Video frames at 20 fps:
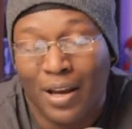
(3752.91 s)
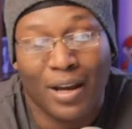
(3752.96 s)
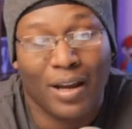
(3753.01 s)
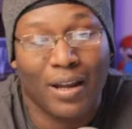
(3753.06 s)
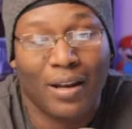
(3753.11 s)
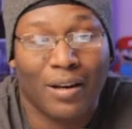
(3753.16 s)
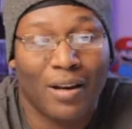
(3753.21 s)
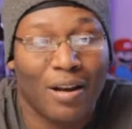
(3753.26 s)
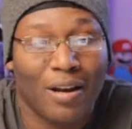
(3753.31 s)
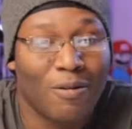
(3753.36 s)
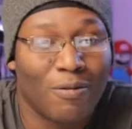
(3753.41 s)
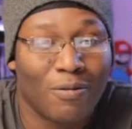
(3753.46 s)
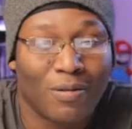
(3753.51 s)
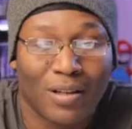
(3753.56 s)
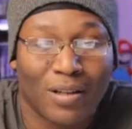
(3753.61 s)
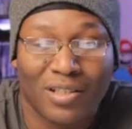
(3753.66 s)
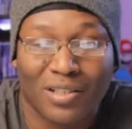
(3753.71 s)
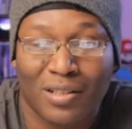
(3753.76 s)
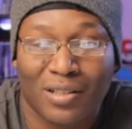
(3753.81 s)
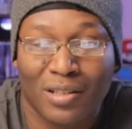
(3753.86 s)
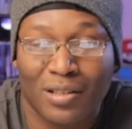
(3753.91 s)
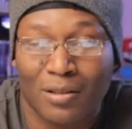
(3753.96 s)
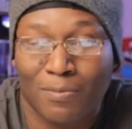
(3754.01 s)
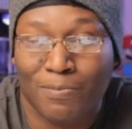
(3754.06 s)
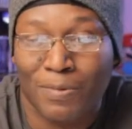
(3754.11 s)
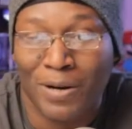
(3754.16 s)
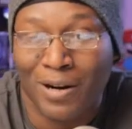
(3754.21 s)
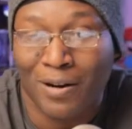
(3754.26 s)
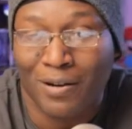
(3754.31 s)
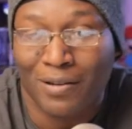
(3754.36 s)
And no, it just
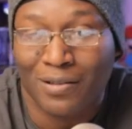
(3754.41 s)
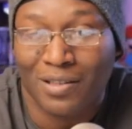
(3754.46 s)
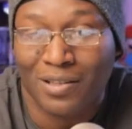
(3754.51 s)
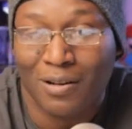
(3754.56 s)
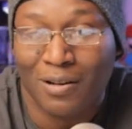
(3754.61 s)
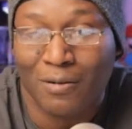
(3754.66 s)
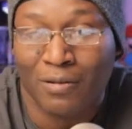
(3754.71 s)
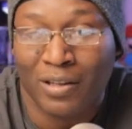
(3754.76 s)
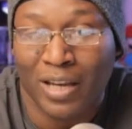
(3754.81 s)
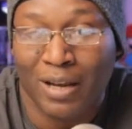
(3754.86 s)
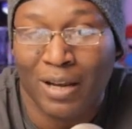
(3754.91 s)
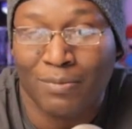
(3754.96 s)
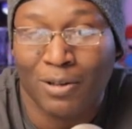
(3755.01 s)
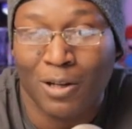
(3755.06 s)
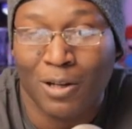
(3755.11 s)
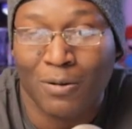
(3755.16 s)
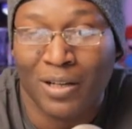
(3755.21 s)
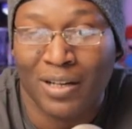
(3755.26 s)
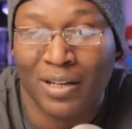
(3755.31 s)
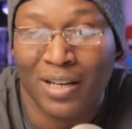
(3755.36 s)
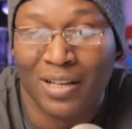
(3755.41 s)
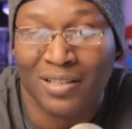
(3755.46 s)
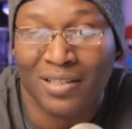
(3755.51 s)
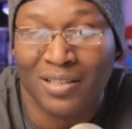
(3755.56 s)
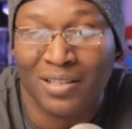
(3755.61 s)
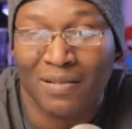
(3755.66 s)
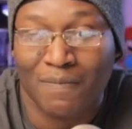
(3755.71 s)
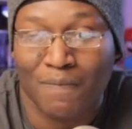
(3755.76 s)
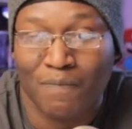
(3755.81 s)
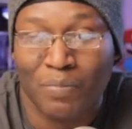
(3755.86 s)
disappeared. So Gabe Logan
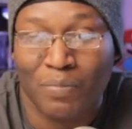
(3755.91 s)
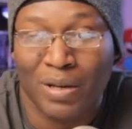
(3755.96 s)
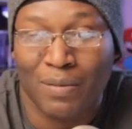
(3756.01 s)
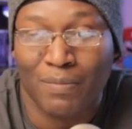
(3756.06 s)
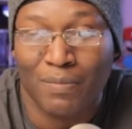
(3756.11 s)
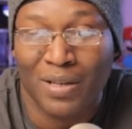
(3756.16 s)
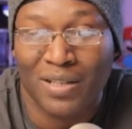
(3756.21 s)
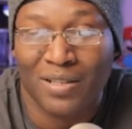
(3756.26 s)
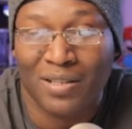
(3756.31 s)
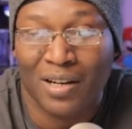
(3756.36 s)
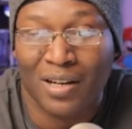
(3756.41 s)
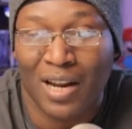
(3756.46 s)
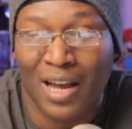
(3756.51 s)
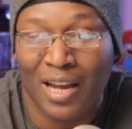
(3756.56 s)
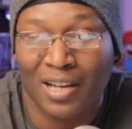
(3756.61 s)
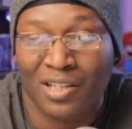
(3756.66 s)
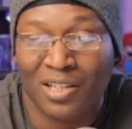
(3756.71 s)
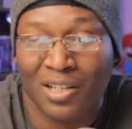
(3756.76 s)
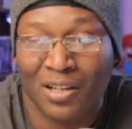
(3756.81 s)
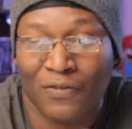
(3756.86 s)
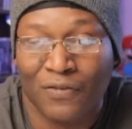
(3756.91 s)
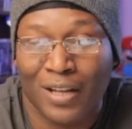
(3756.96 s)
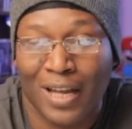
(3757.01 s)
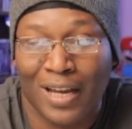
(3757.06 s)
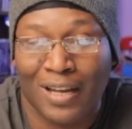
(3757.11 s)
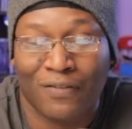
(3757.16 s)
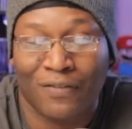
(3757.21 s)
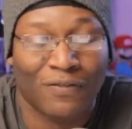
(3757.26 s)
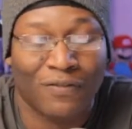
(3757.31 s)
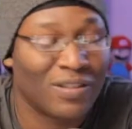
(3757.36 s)
has been missing in action for
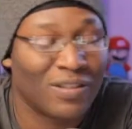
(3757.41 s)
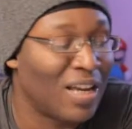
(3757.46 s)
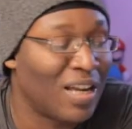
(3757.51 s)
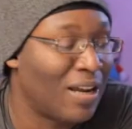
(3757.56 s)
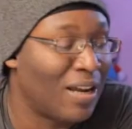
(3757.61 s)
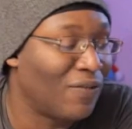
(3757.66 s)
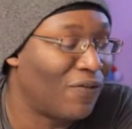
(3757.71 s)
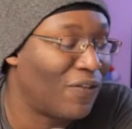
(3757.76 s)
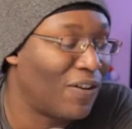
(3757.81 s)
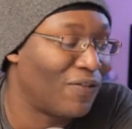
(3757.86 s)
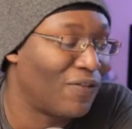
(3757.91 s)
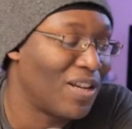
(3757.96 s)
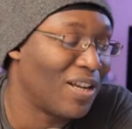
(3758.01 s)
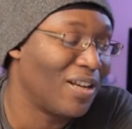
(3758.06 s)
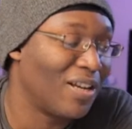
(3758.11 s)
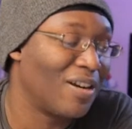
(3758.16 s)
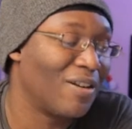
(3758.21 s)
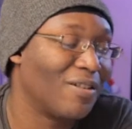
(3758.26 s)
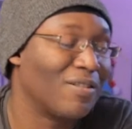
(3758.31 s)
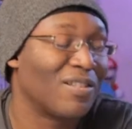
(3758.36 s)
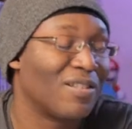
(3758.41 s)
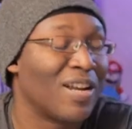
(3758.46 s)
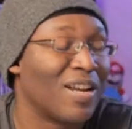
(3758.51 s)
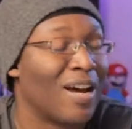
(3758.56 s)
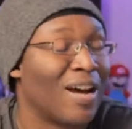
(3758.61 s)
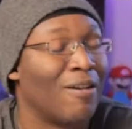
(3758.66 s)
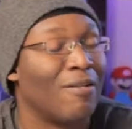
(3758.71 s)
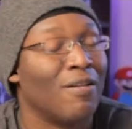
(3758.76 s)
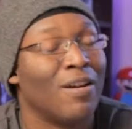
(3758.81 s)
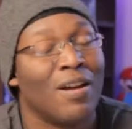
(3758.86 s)
like 10, 15 years
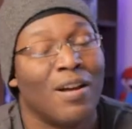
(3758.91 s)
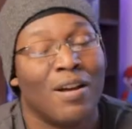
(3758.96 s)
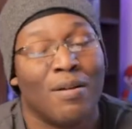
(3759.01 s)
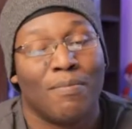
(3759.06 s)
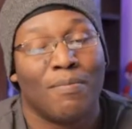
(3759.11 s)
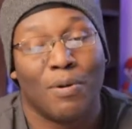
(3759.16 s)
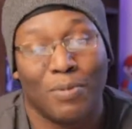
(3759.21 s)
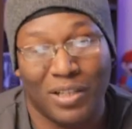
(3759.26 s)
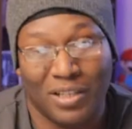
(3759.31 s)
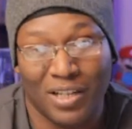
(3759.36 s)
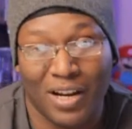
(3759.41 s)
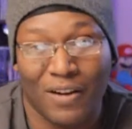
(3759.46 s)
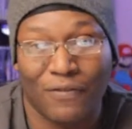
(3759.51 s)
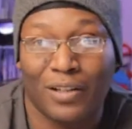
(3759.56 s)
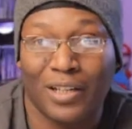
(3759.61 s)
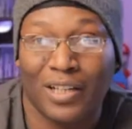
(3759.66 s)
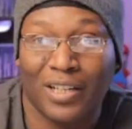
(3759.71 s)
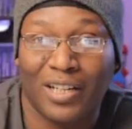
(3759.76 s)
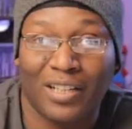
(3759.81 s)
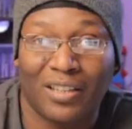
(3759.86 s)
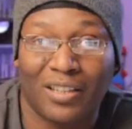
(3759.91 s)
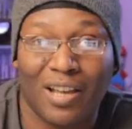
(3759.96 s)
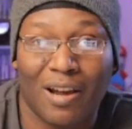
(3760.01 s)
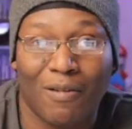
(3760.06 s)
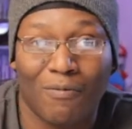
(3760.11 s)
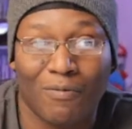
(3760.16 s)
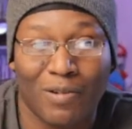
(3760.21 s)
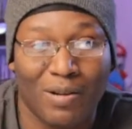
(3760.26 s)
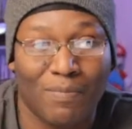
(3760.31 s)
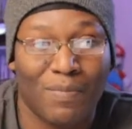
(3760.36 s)
now. But we definitely need
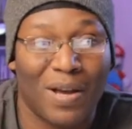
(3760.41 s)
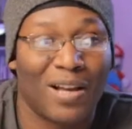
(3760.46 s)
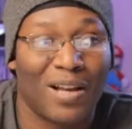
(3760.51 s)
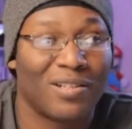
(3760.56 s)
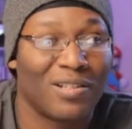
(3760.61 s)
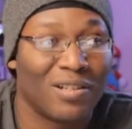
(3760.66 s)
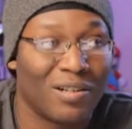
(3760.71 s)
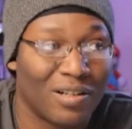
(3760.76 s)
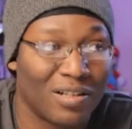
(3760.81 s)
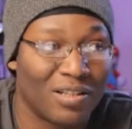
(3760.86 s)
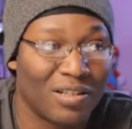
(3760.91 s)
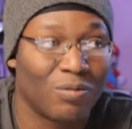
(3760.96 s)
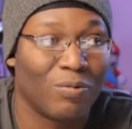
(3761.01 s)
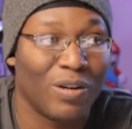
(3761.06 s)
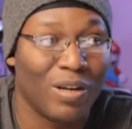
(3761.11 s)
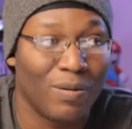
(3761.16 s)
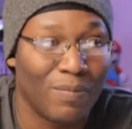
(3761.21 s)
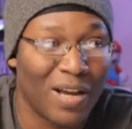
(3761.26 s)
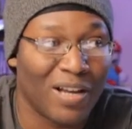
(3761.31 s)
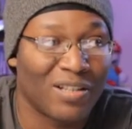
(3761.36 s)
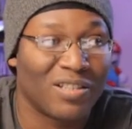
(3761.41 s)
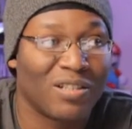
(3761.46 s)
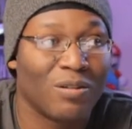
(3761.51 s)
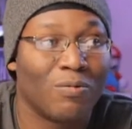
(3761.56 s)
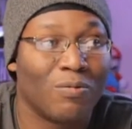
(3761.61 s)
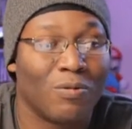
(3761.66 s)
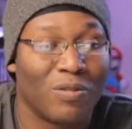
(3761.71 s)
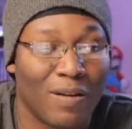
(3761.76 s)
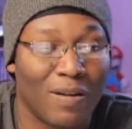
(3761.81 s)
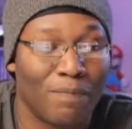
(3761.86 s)
that remaster because
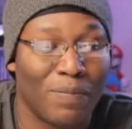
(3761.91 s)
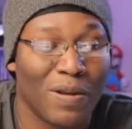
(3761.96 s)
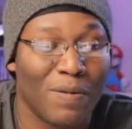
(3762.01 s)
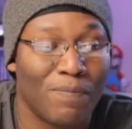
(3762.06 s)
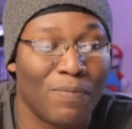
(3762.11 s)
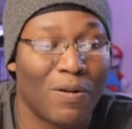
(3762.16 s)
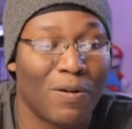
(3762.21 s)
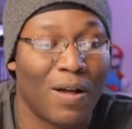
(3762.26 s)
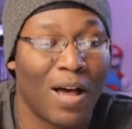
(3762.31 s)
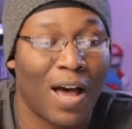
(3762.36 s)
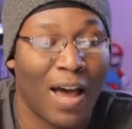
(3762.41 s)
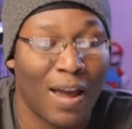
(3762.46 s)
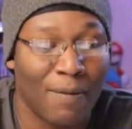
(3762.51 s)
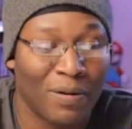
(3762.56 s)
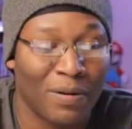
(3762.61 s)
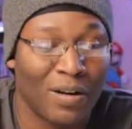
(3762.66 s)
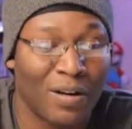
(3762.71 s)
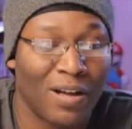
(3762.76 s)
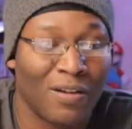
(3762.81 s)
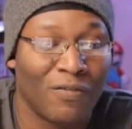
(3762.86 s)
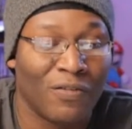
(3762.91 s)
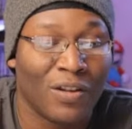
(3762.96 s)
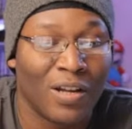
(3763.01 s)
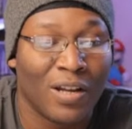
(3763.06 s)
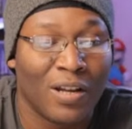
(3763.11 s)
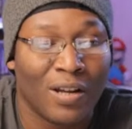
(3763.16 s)
remaster will get people hype enough